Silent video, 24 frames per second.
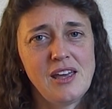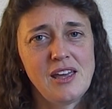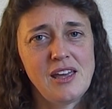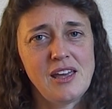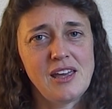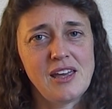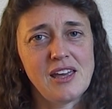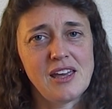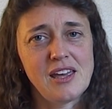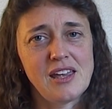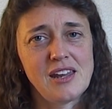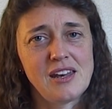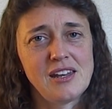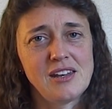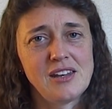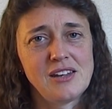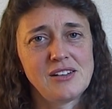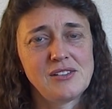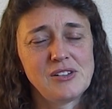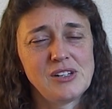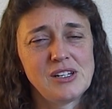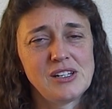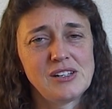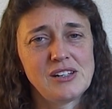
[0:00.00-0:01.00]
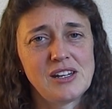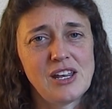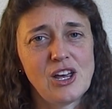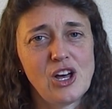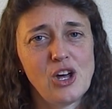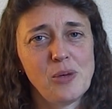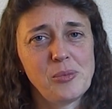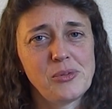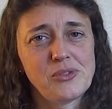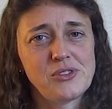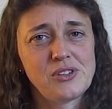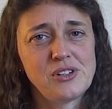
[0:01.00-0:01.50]
and it
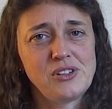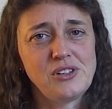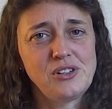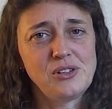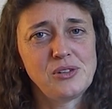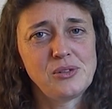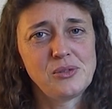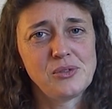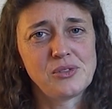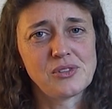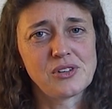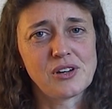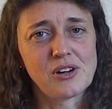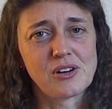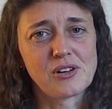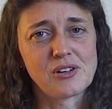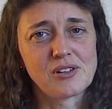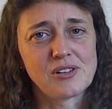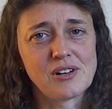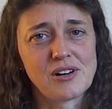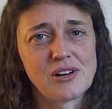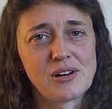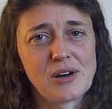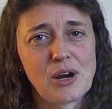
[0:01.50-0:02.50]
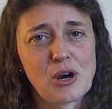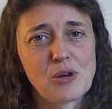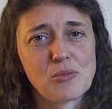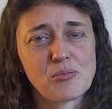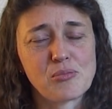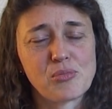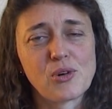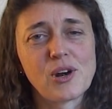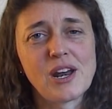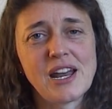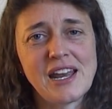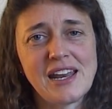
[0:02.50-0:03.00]
helps to use our
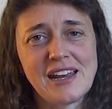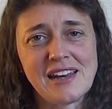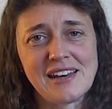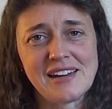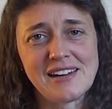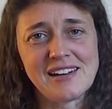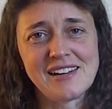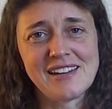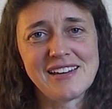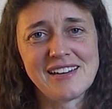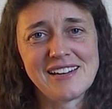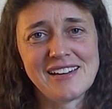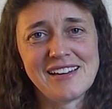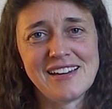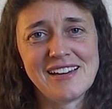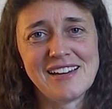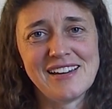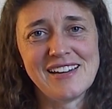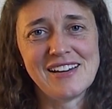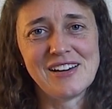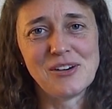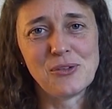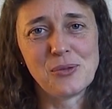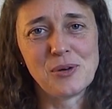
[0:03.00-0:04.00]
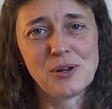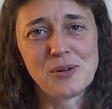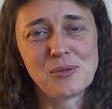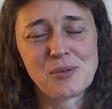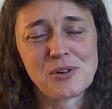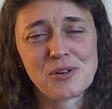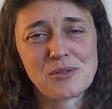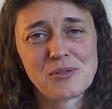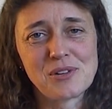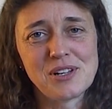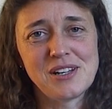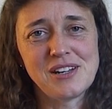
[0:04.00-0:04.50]
brain when
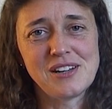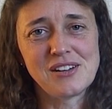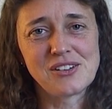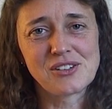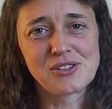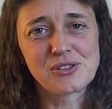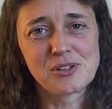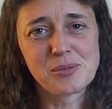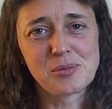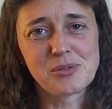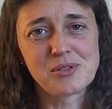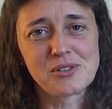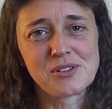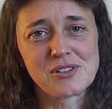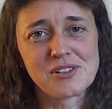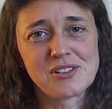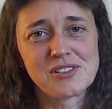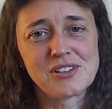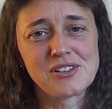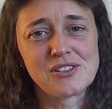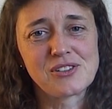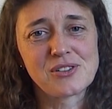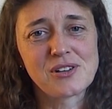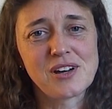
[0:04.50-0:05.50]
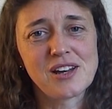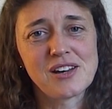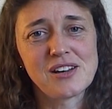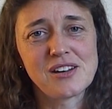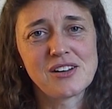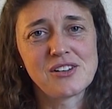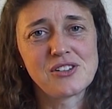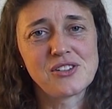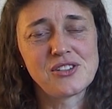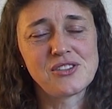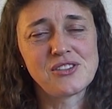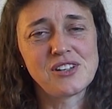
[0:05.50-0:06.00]
we're reading Scripture to try to
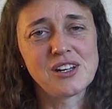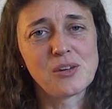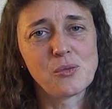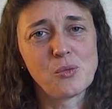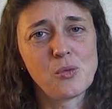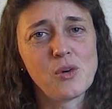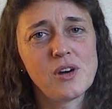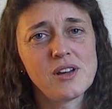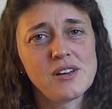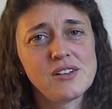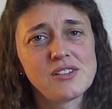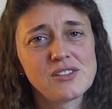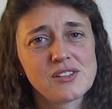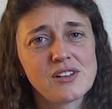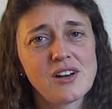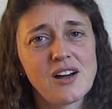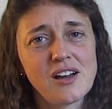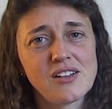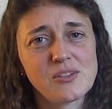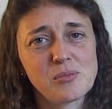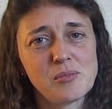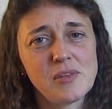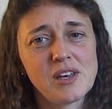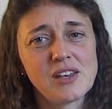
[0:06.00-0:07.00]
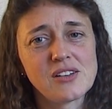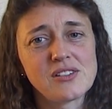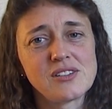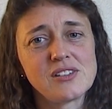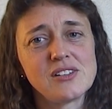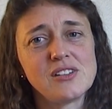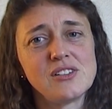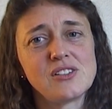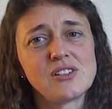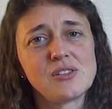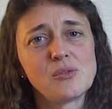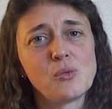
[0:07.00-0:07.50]
understand what is God's
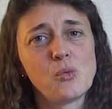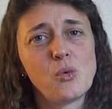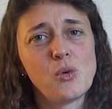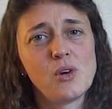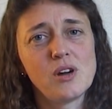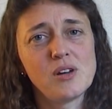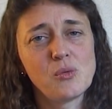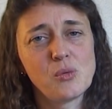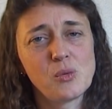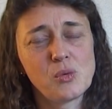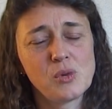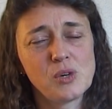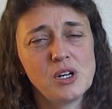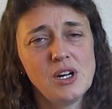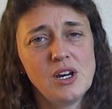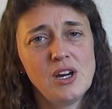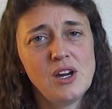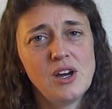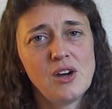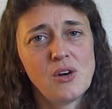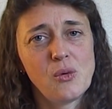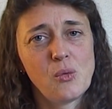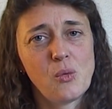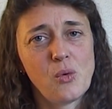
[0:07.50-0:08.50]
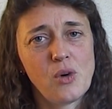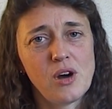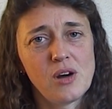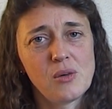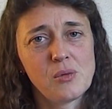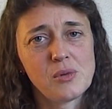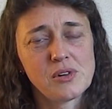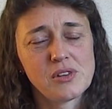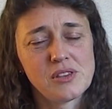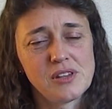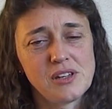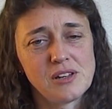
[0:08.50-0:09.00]
message and what
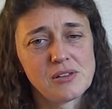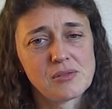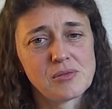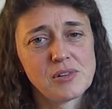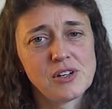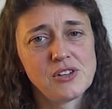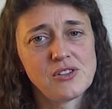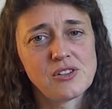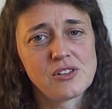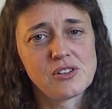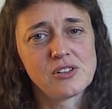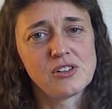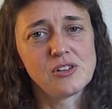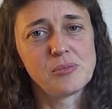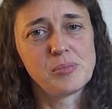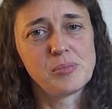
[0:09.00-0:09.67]
were the original